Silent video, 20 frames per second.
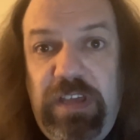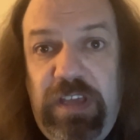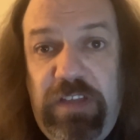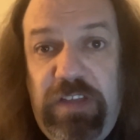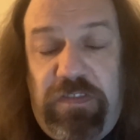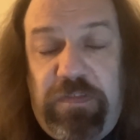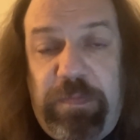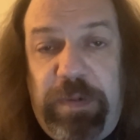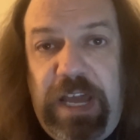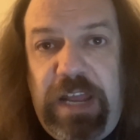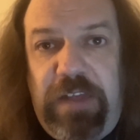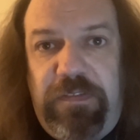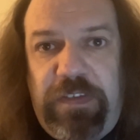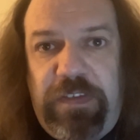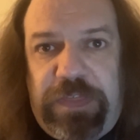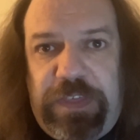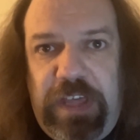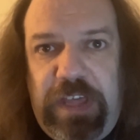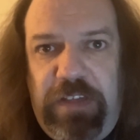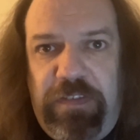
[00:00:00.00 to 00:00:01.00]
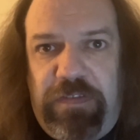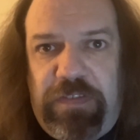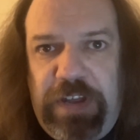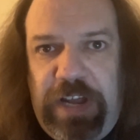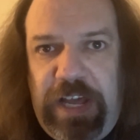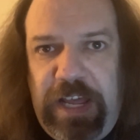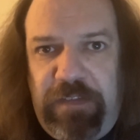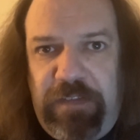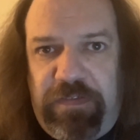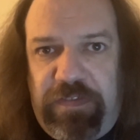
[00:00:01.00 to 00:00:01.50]
in spite of the things that
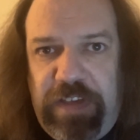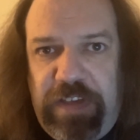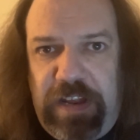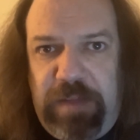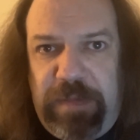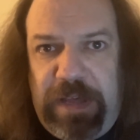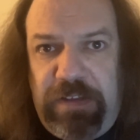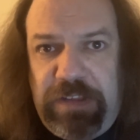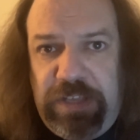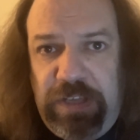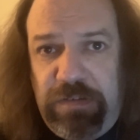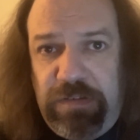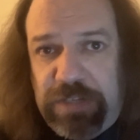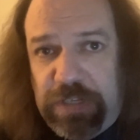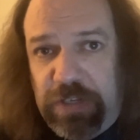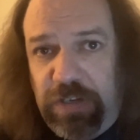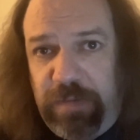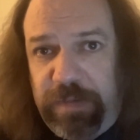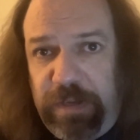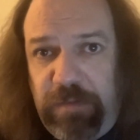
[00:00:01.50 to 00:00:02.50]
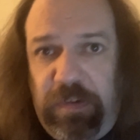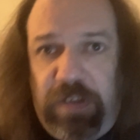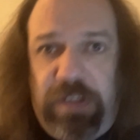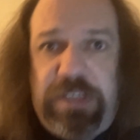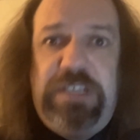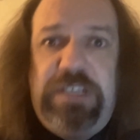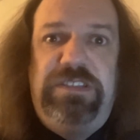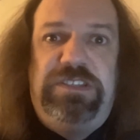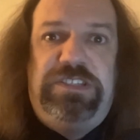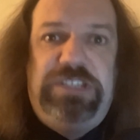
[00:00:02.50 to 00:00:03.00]
I have said about YouTube and will
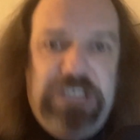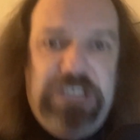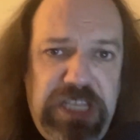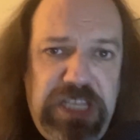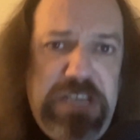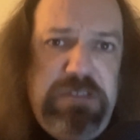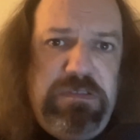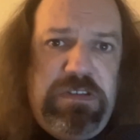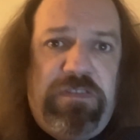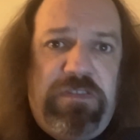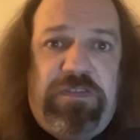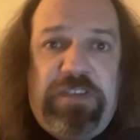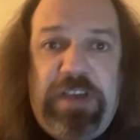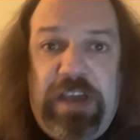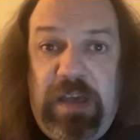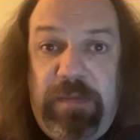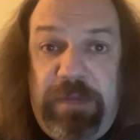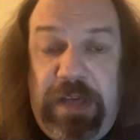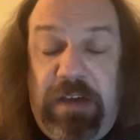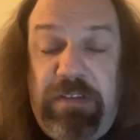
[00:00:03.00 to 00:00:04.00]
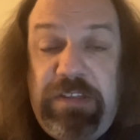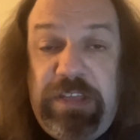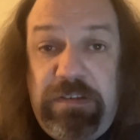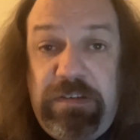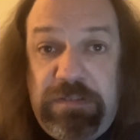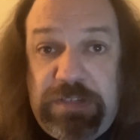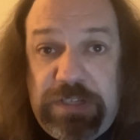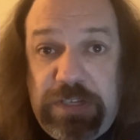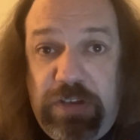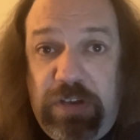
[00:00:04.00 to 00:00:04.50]
continue to say about
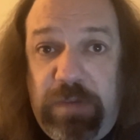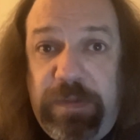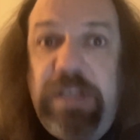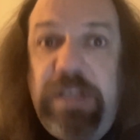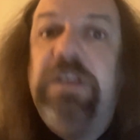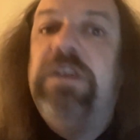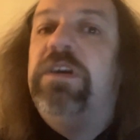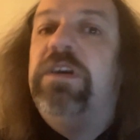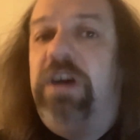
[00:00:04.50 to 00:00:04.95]
YouTube